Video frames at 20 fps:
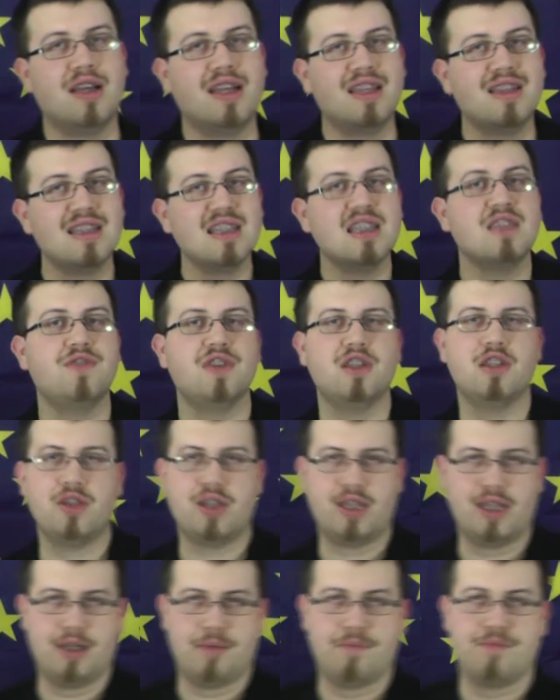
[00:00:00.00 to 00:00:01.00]
in this video
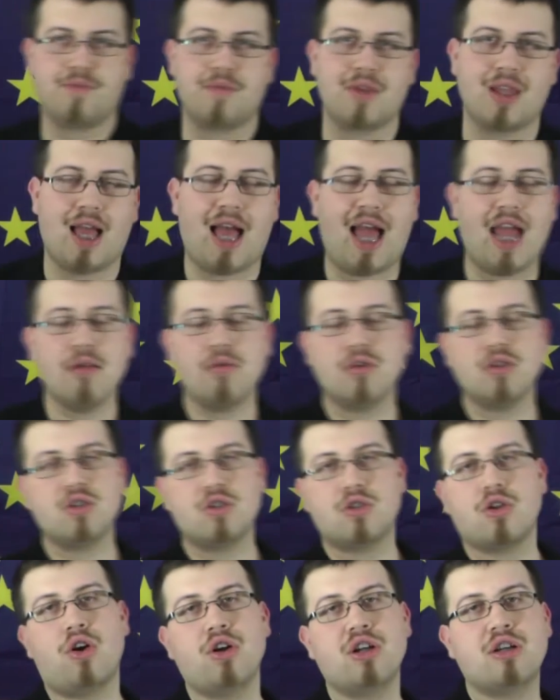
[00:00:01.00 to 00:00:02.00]
here, I want to
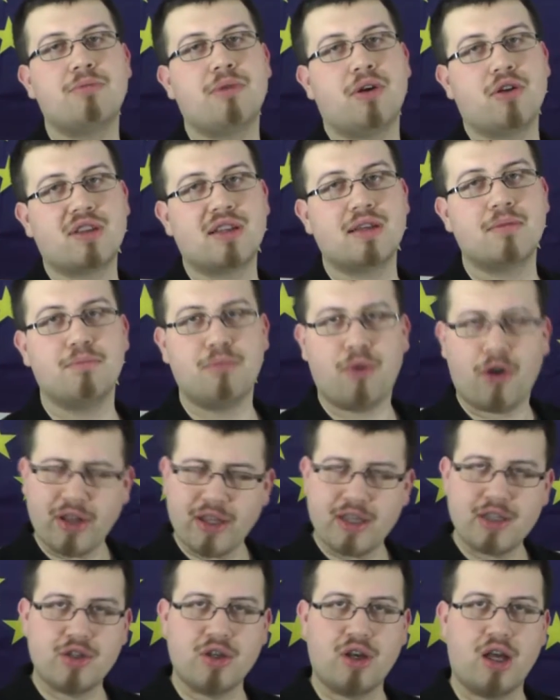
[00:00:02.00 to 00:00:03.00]
talk about the
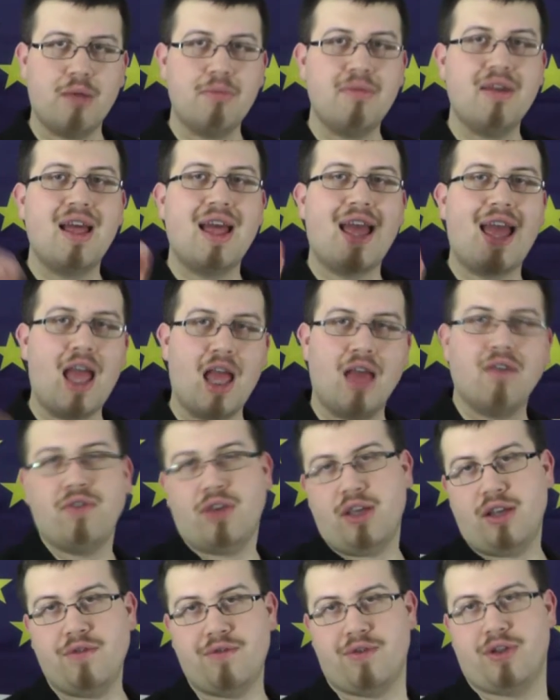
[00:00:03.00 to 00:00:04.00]
modern term heavy
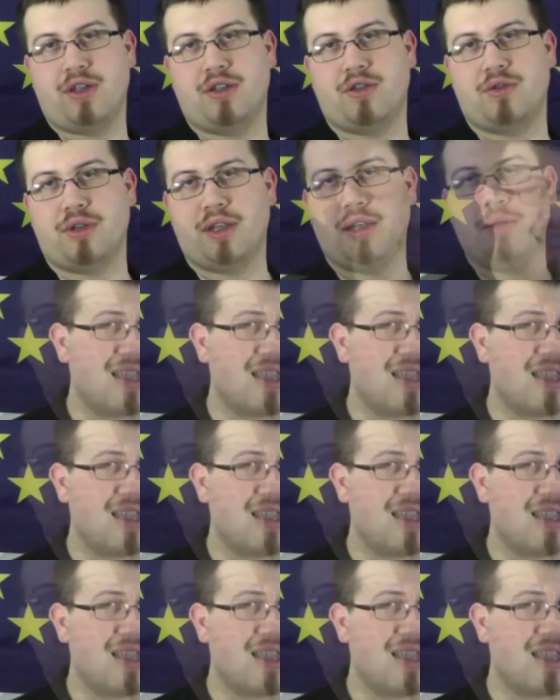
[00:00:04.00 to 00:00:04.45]
infantry.